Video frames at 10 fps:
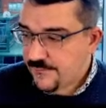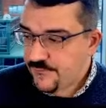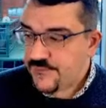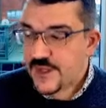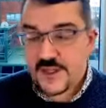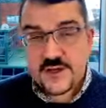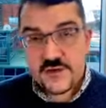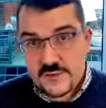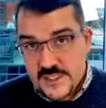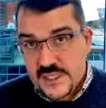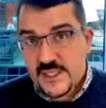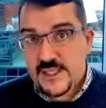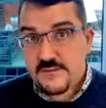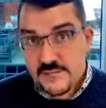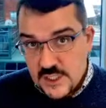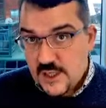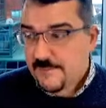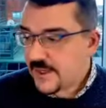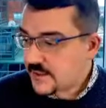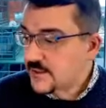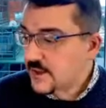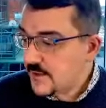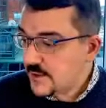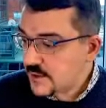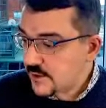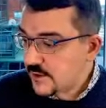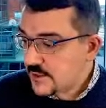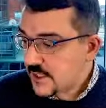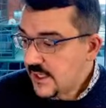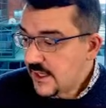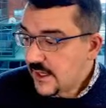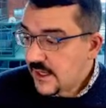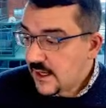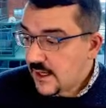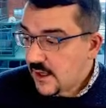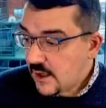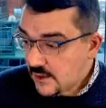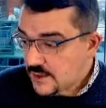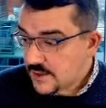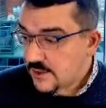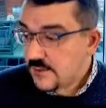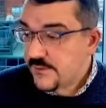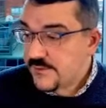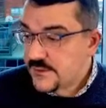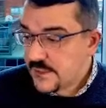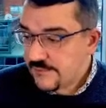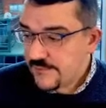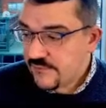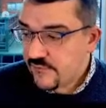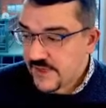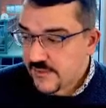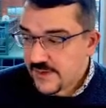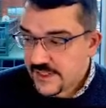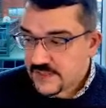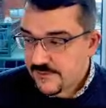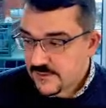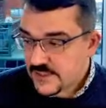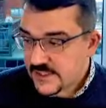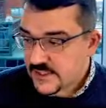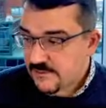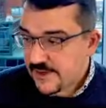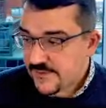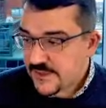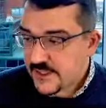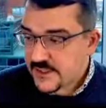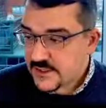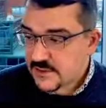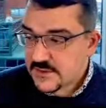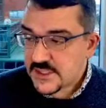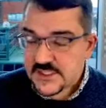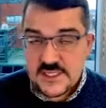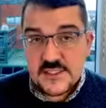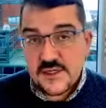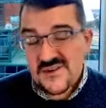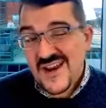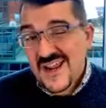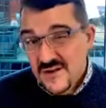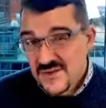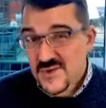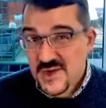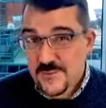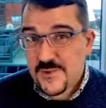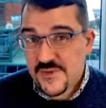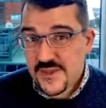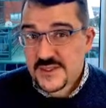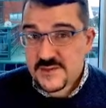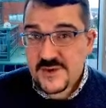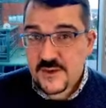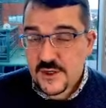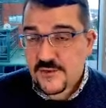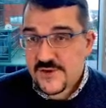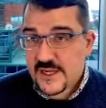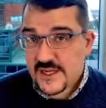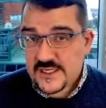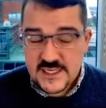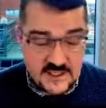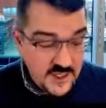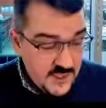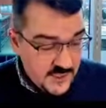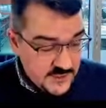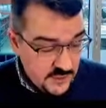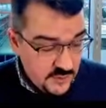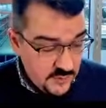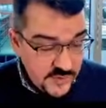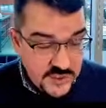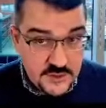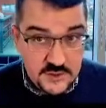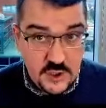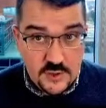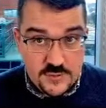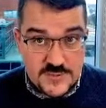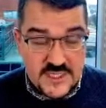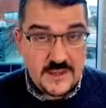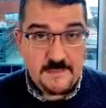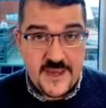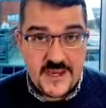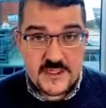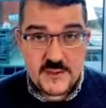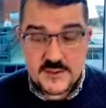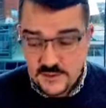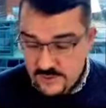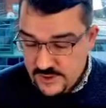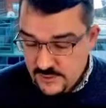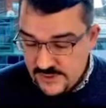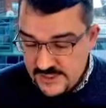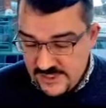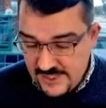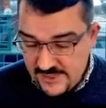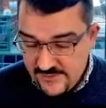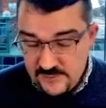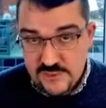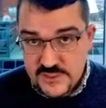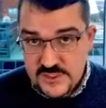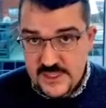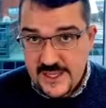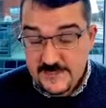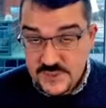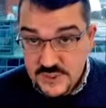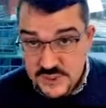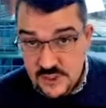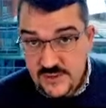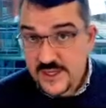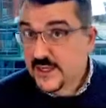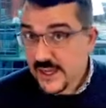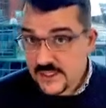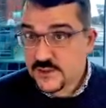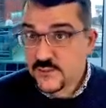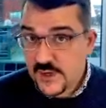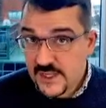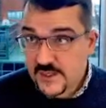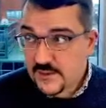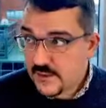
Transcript: the key topics in this course. Also, reiterating some of those things about the Student Success Center, and also a couple of things about COVID-19. So we do hope to get back to, so we're going to have in-person labs starting next week,